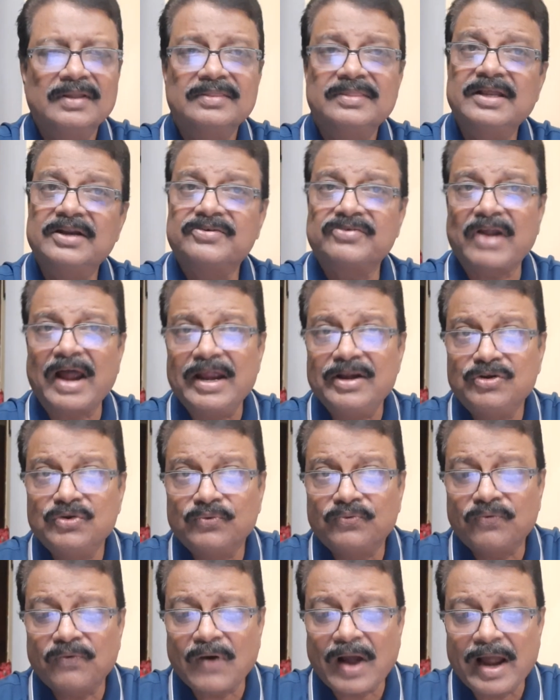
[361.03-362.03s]
They try to
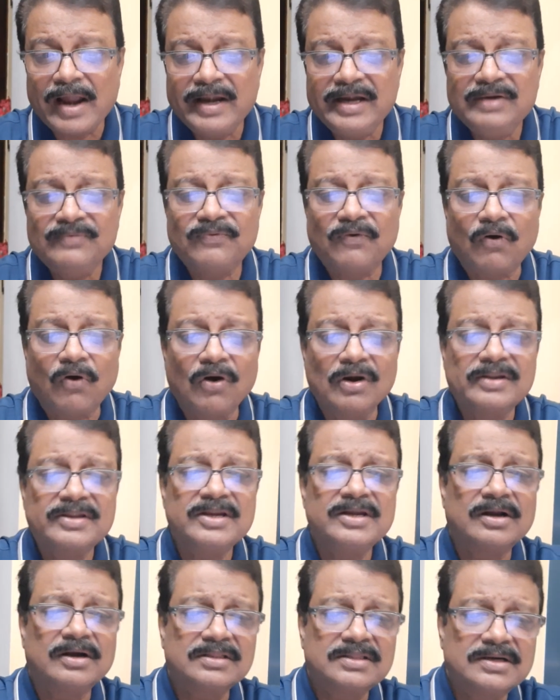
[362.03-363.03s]
find fault
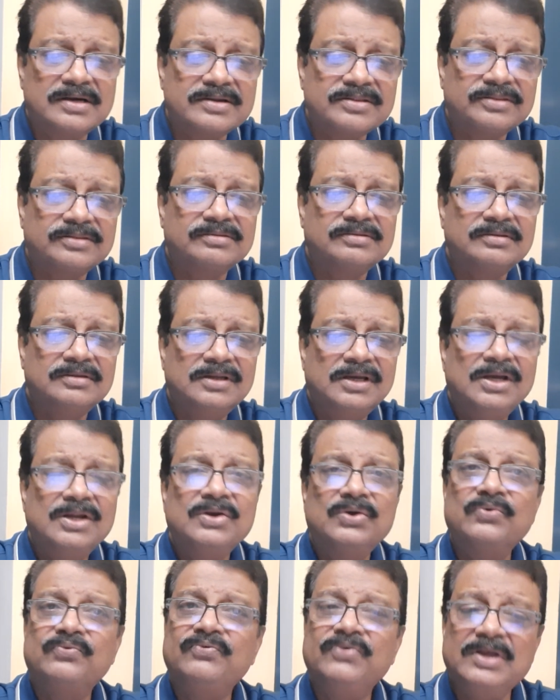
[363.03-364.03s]
in others
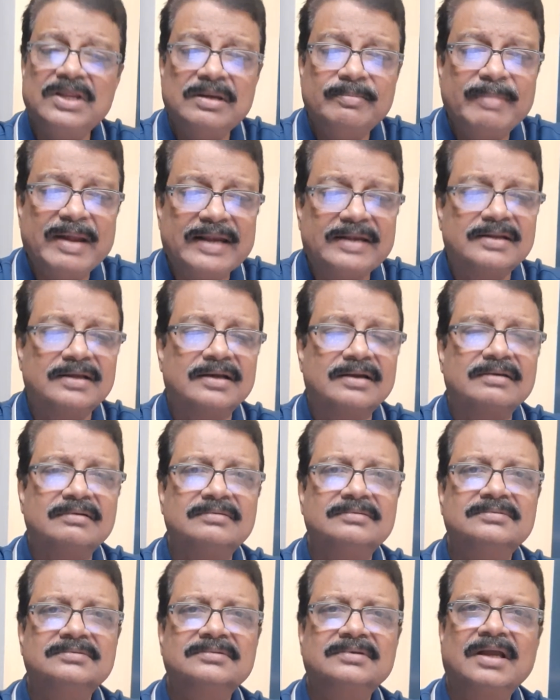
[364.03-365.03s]
to feel
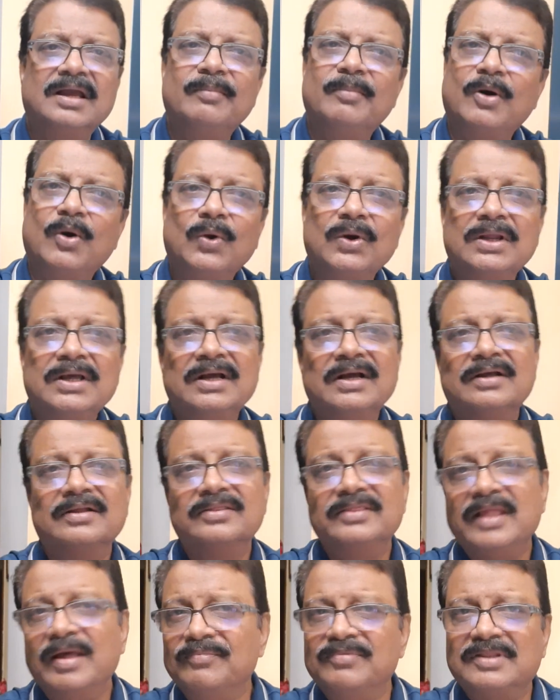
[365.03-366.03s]
better about
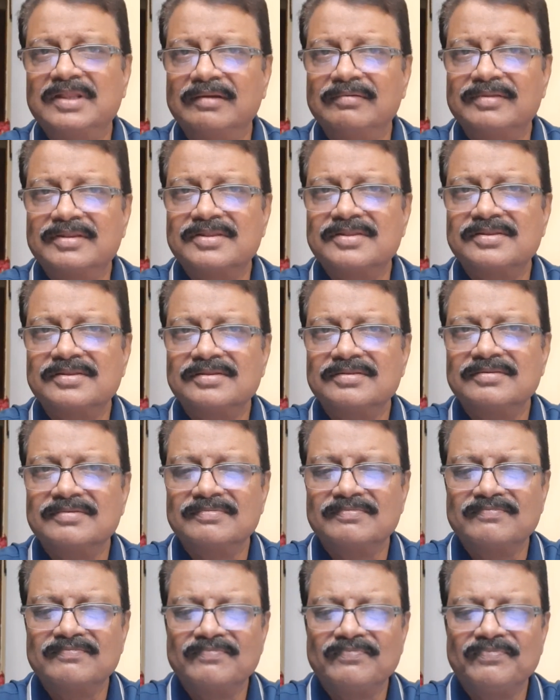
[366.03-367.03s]
themselves,
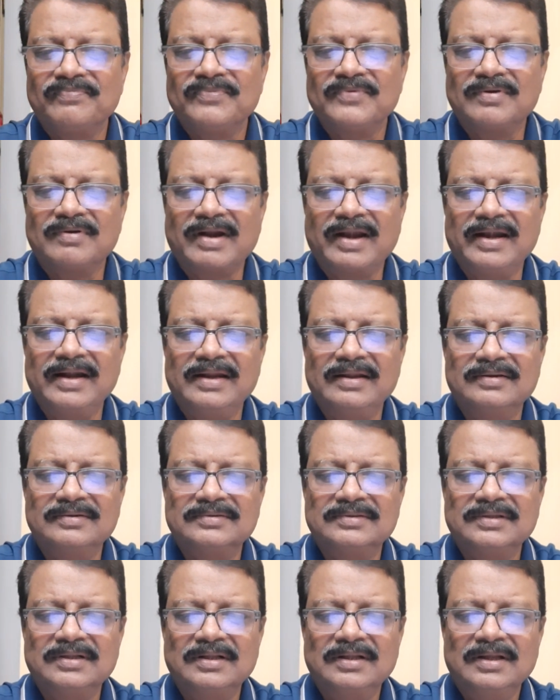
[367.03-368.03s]
right?
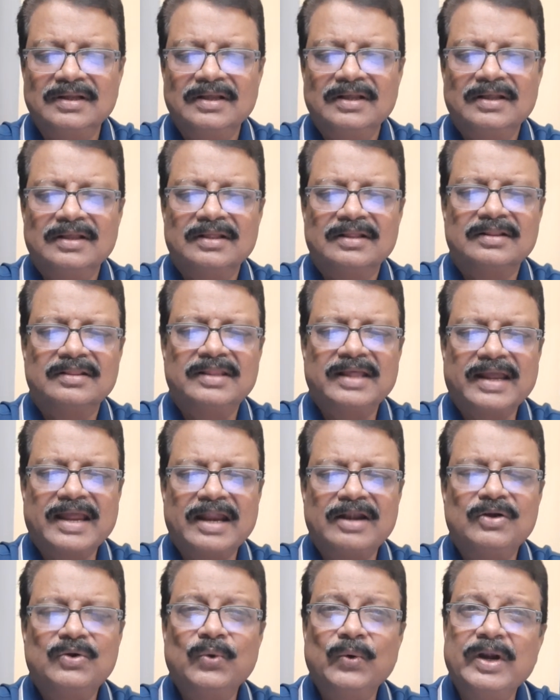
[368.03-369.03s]
They
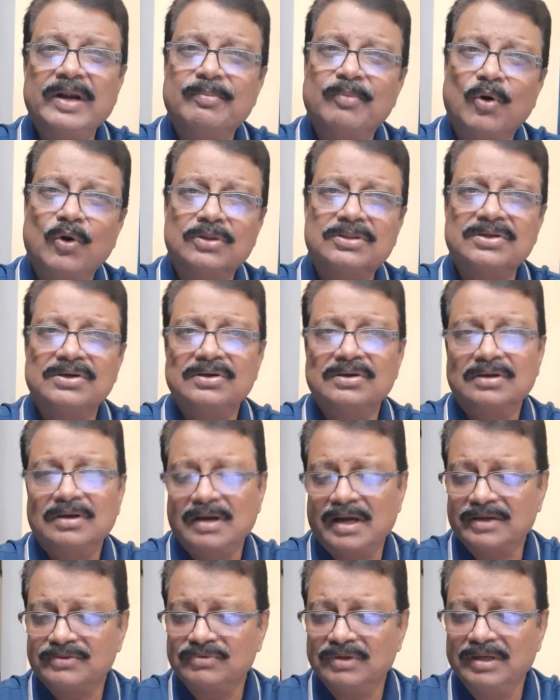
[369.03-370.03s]
can do it both
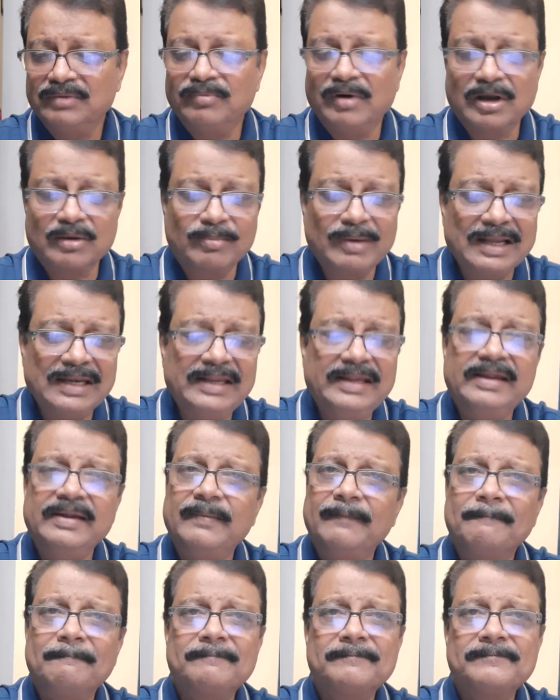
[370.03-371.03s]
actually
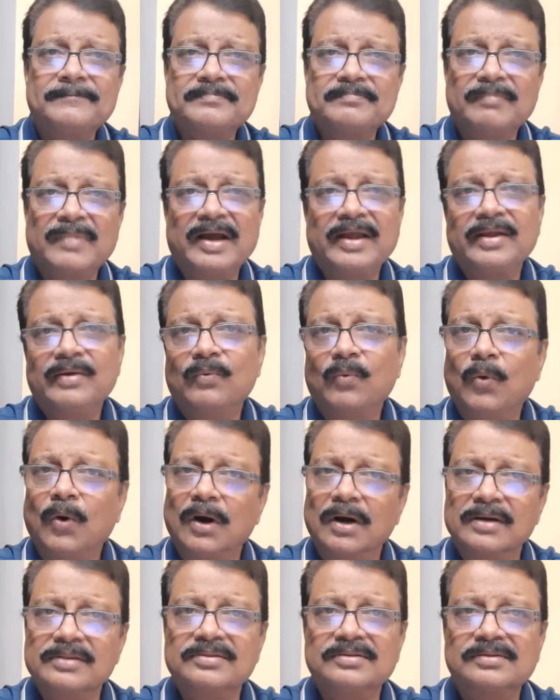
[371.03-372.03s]
verbally, by
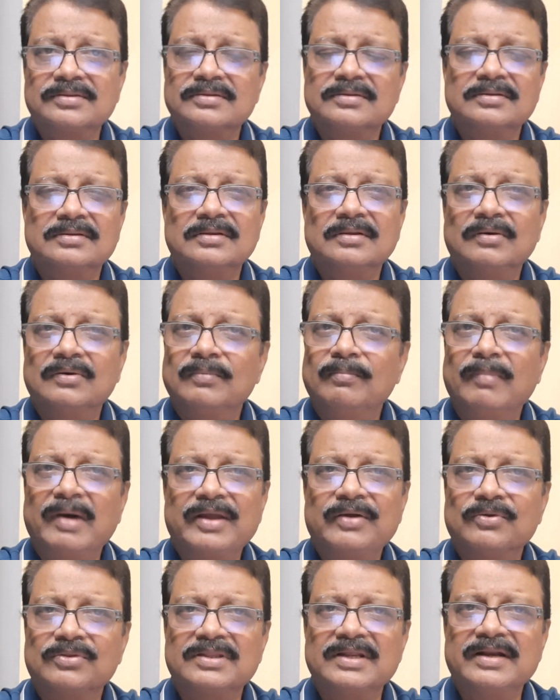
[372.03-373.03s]
words, by
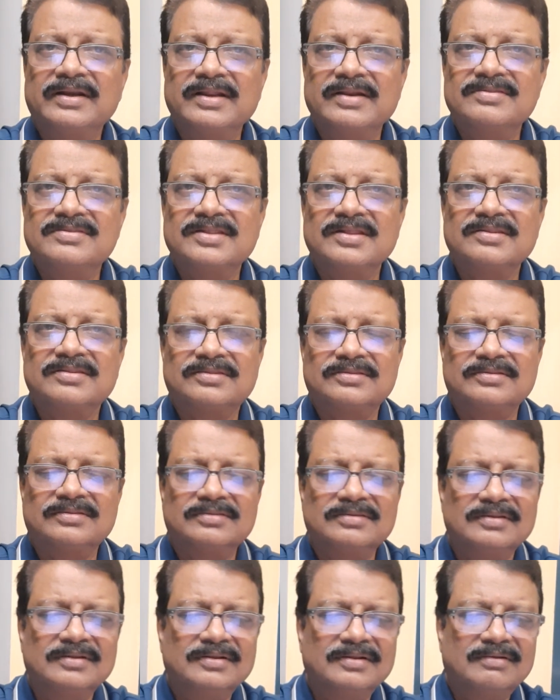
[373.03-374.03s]
your sentences,
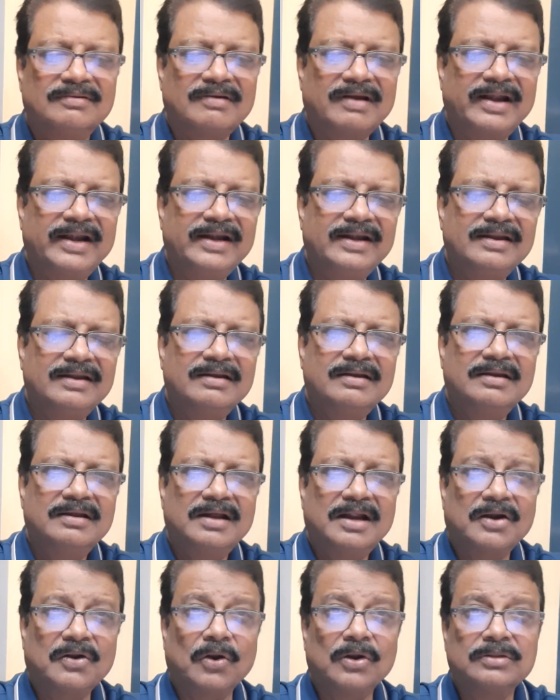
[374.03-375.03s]
right?
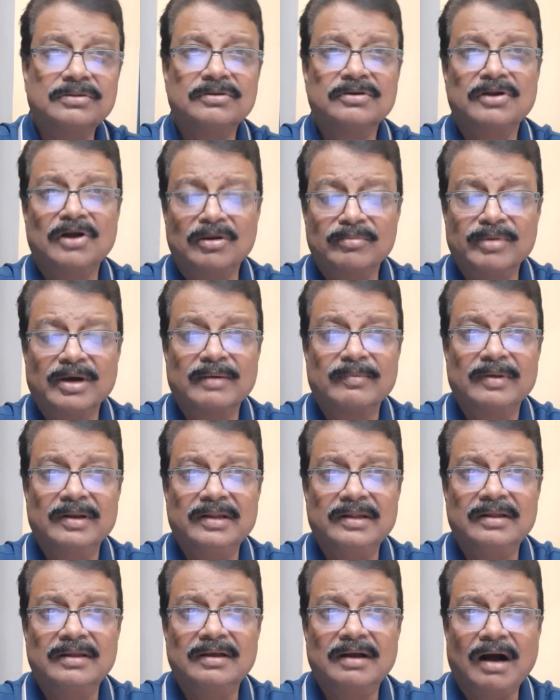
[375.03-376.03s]
And also
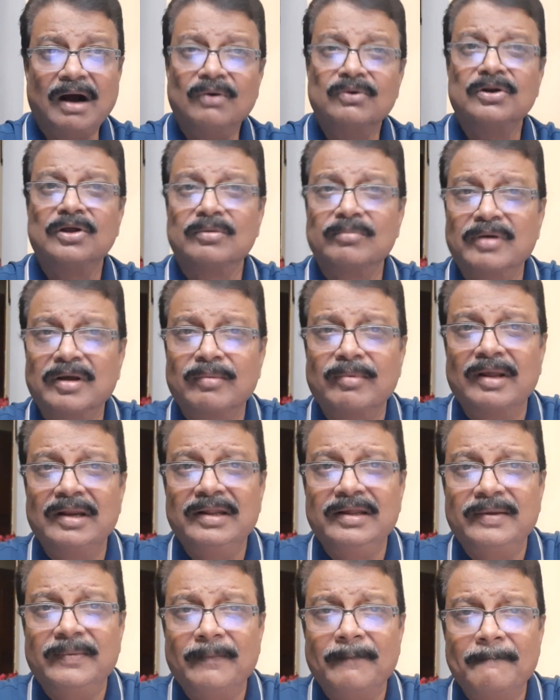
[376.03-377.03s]
non-verbally. How
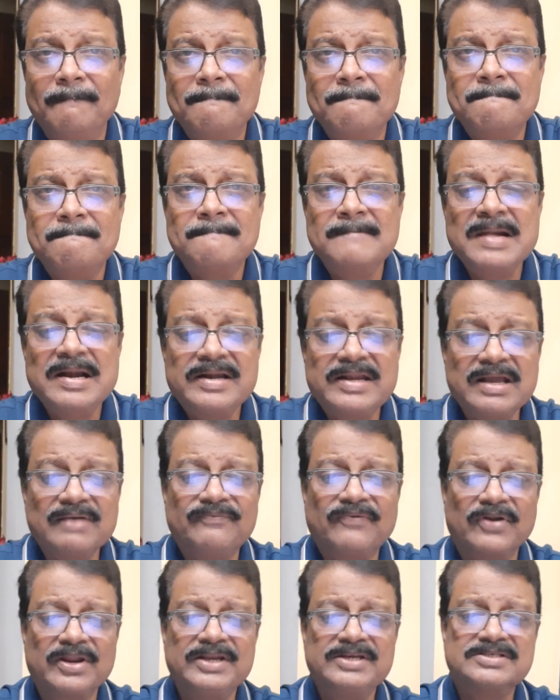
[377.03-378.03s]
non-verbally? Take
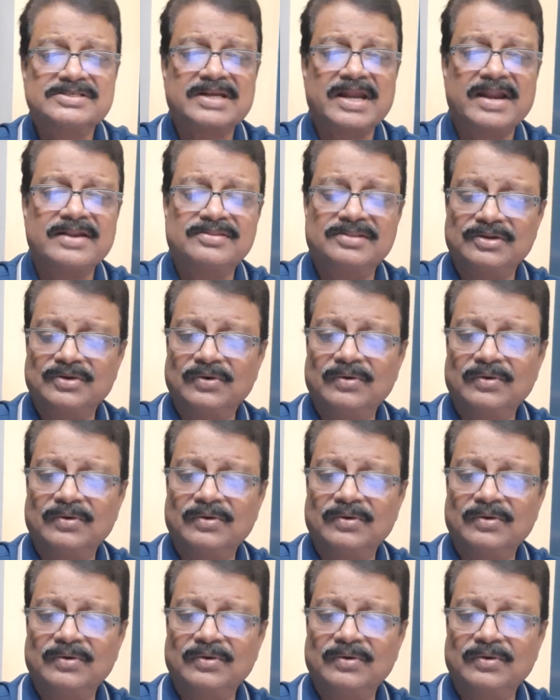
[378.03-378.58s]
for instance,